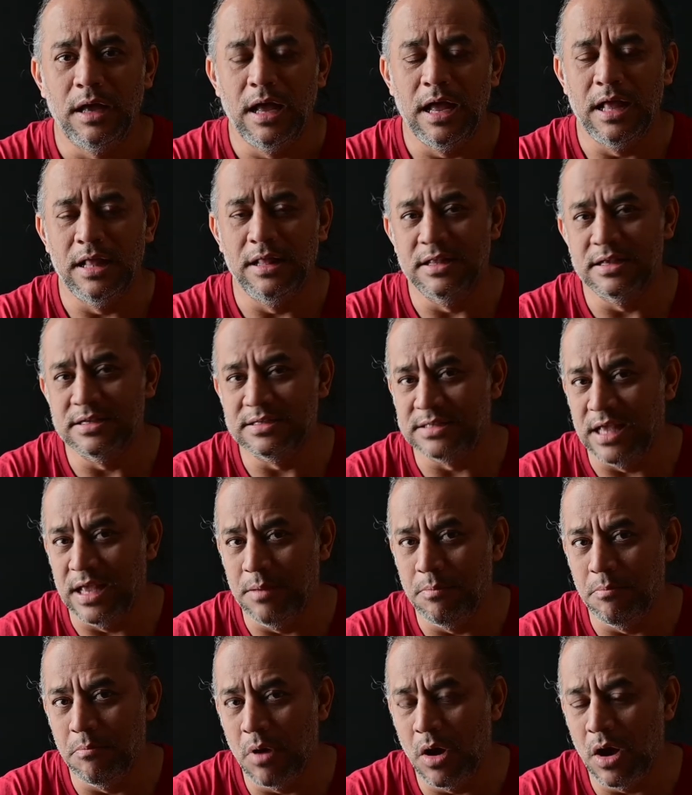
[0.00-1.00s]
in the
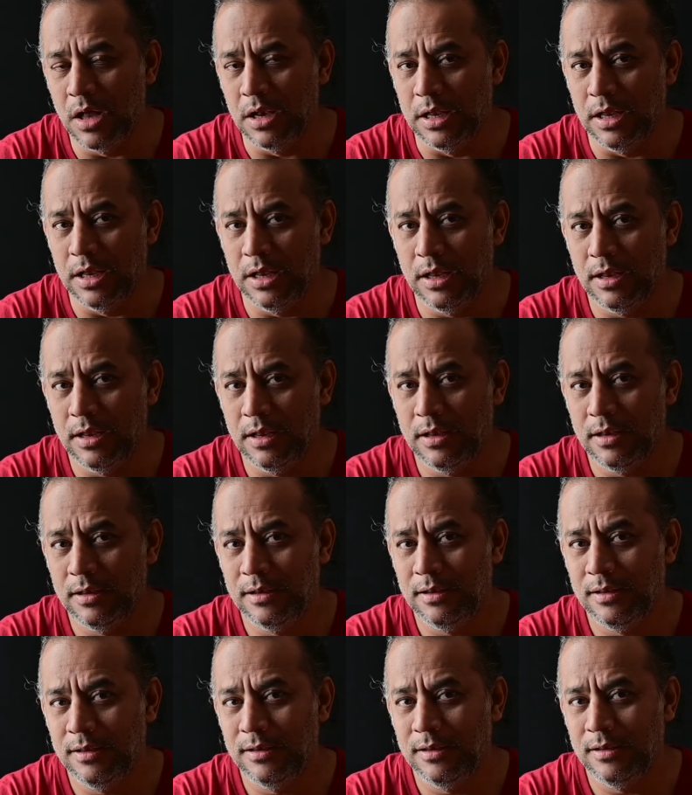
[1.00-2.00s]
same body.
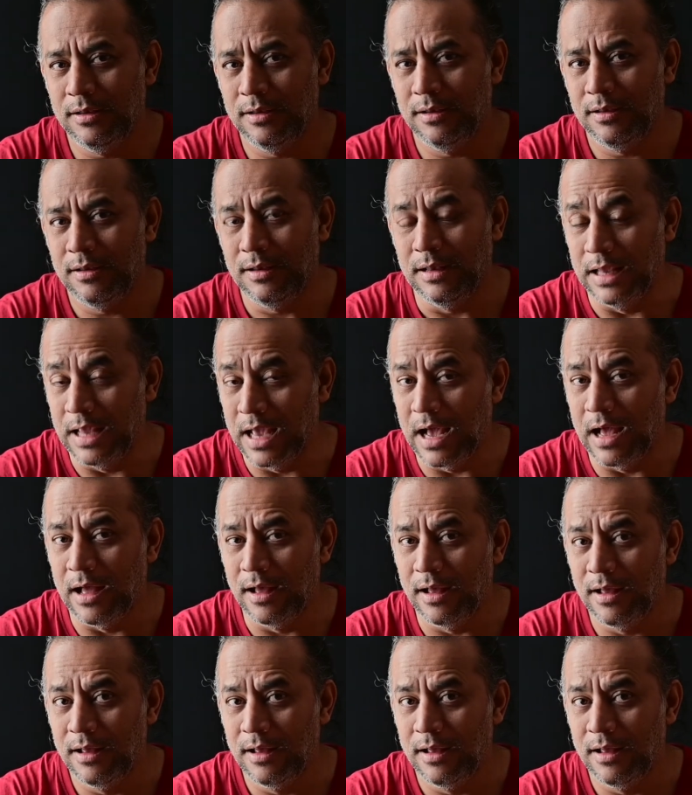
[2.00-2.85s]
Yeah,